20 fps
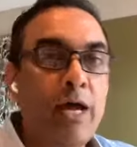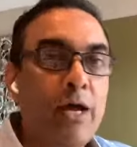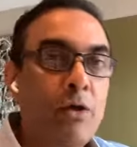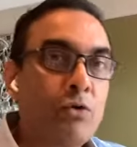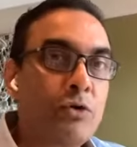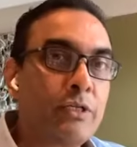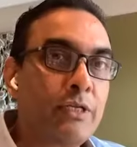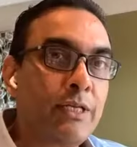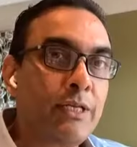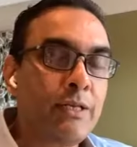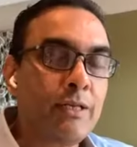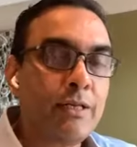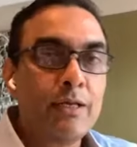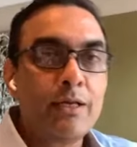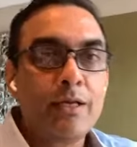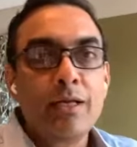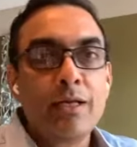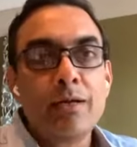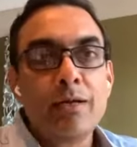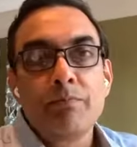out, and
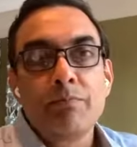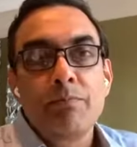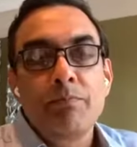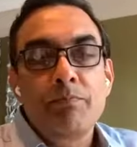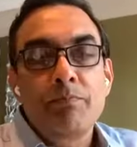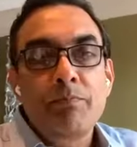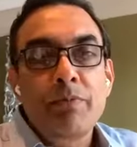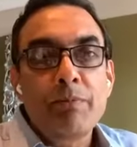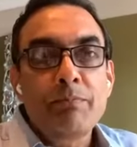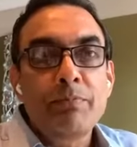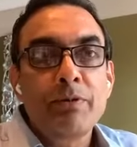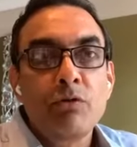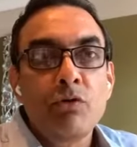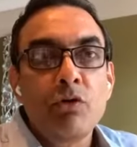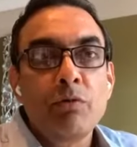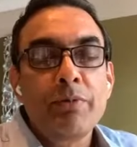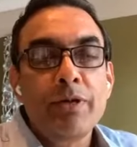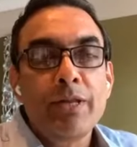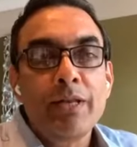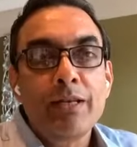people who
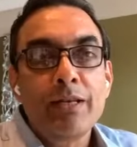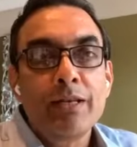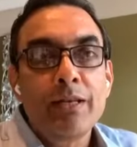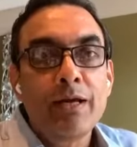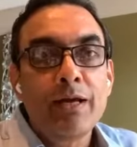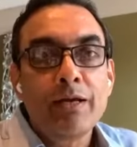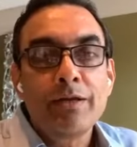have been,